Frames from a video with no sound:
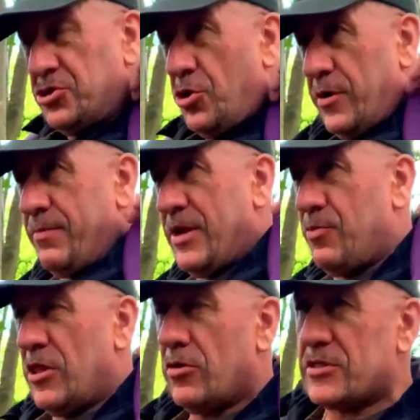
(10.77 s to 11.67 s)
joined me,
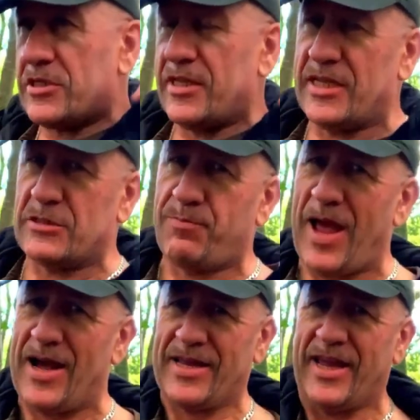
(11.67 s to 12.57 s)
we looked at this
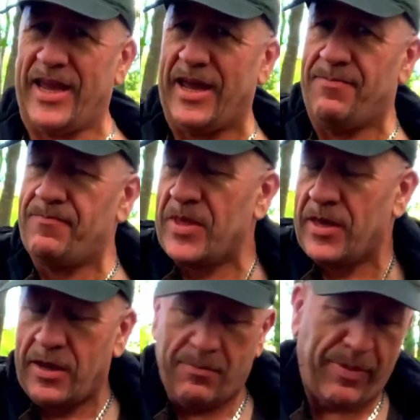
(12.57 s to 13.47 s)
pack here
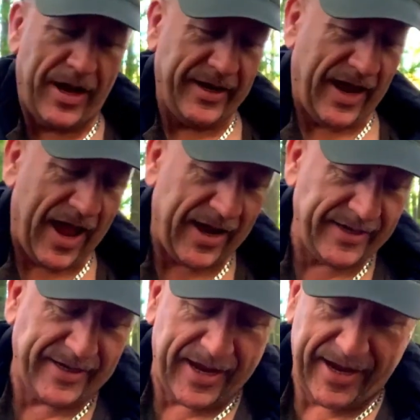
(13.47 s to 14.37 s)
by
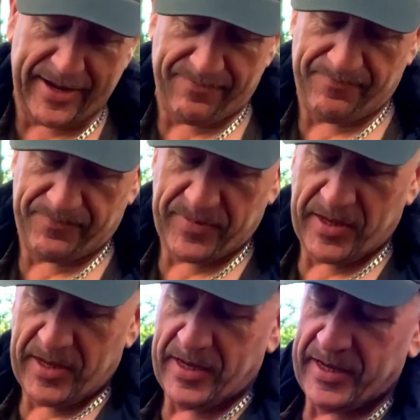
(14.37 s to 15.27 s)
High Gear.
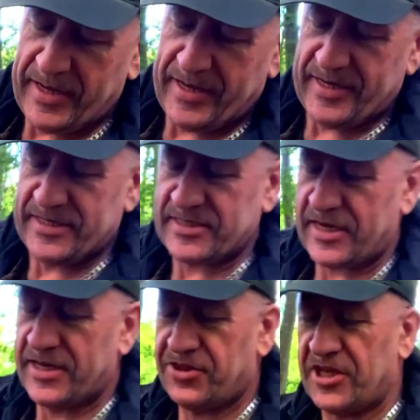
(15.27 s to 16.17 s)
It is
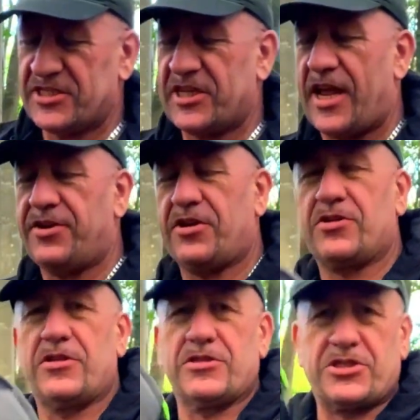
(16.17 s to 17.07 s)
the
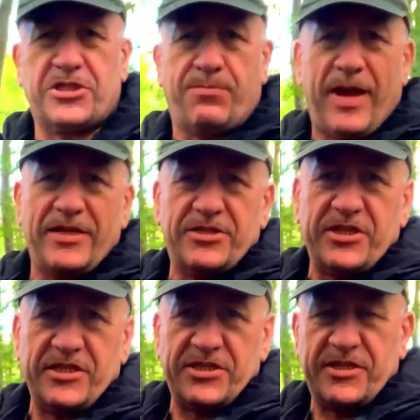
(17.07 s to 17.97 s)
Technicals Tibet
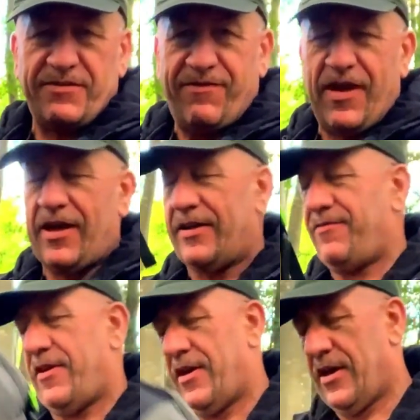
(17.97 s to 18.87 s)
65.
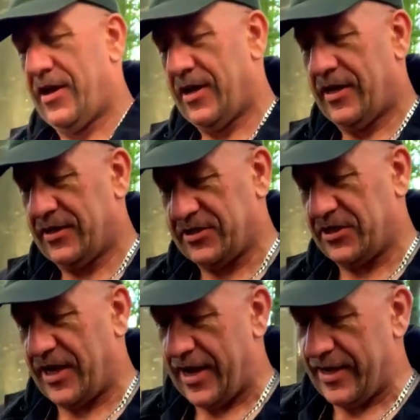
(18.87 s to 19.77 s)

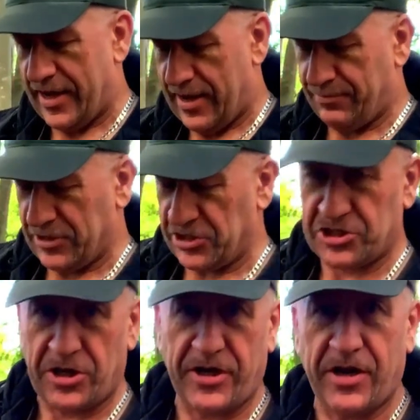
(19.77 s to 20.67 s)
Today, I'm going to
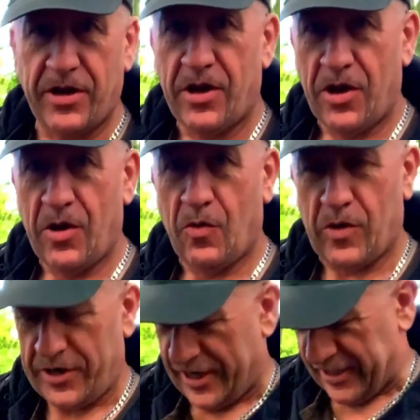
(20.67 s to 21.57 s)
show you
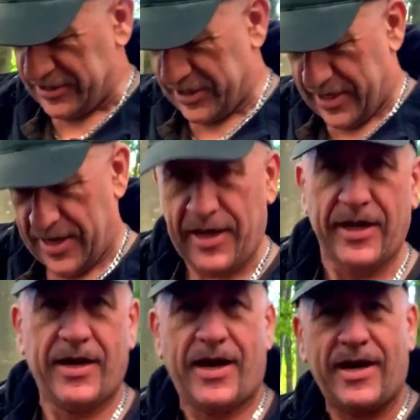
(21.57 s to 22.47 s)
what it is
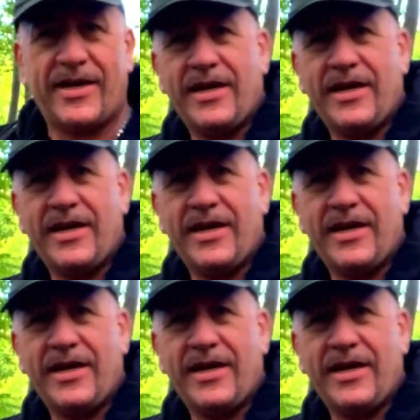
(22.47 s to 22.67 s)
I